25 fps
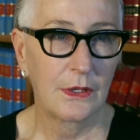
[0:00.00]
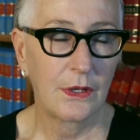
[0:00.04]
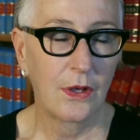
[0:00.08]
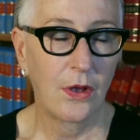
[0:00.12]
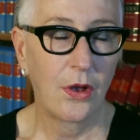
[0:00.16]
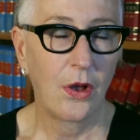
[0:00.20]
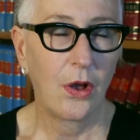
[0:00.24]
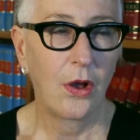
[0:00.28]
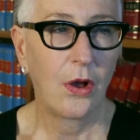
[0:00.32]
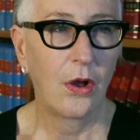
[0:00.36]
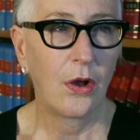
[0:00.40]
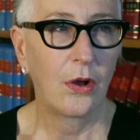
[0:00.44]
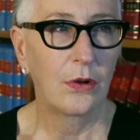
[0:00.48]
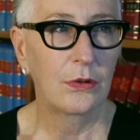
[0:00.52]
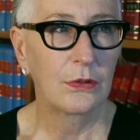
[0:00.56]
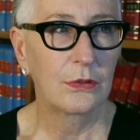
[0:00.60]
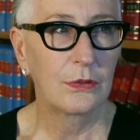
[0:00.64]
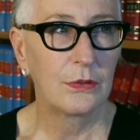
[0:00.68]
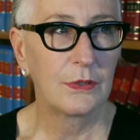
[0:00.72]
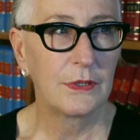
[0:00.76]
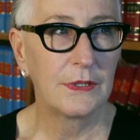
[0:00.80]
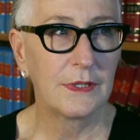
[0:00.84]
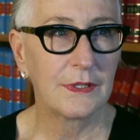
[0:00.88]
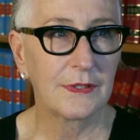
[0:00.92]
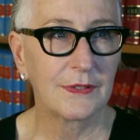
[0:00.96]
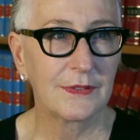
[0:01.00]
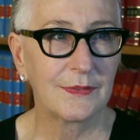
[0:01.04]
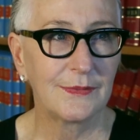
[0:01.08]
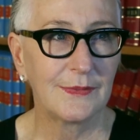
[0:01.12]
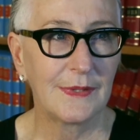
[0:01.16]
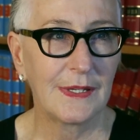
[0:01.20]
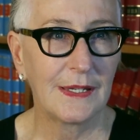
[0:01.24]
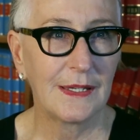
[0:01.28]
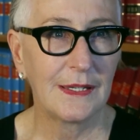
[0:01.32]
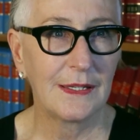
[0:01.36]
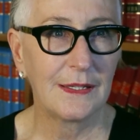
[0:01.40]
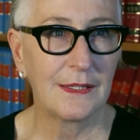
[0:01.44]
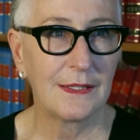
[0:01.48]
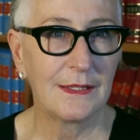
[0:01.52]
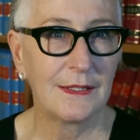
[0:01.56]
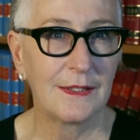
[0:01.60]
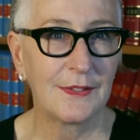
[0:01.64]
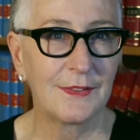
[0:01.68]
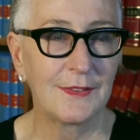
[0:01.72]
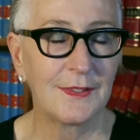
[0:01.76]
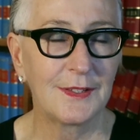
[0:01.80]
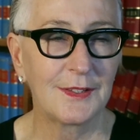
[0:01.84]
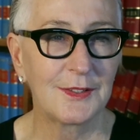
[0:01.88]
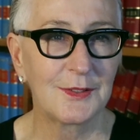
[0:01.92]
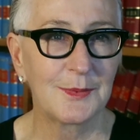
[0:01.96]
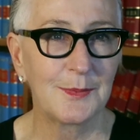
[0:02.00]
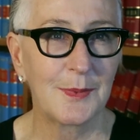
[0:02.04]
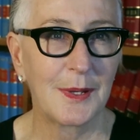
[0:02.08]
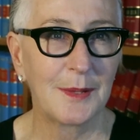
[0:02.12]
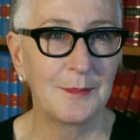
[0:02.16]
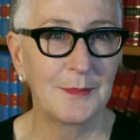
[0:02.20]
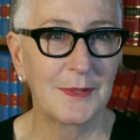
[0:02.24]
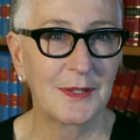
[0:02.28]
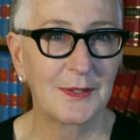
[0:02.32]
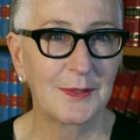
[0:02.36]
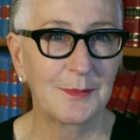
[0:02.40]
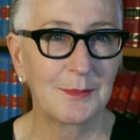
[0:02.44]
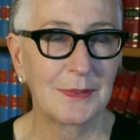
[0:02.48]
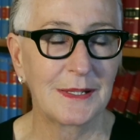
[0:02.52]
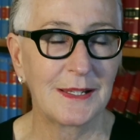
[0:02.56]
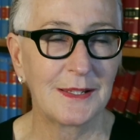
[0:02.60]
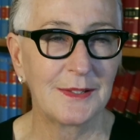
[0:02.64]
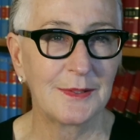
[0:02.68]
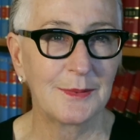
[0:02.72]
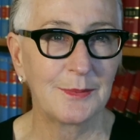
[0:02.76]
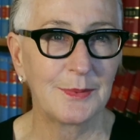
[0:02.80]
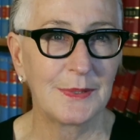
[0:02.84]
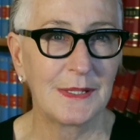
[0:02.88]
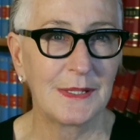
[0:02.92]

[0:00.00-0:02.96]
Oh, goodness me. Listening to my mother play the